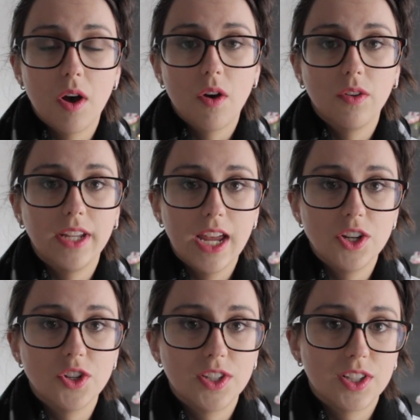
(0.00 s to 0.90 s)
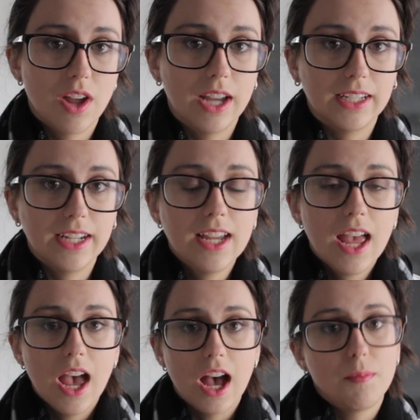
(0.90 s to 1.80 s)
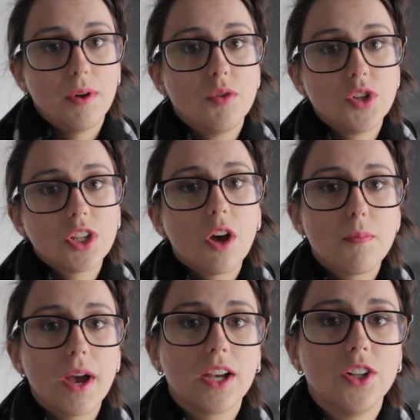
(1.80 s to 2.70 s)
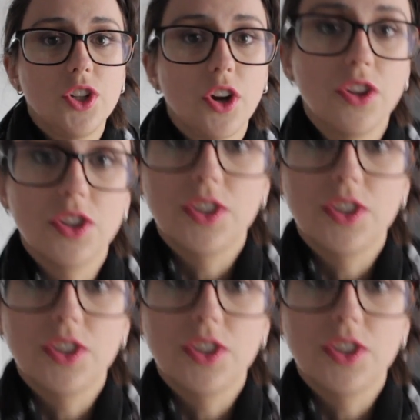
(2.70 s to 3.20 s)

on the edges slightly, but I'll just hop back and show you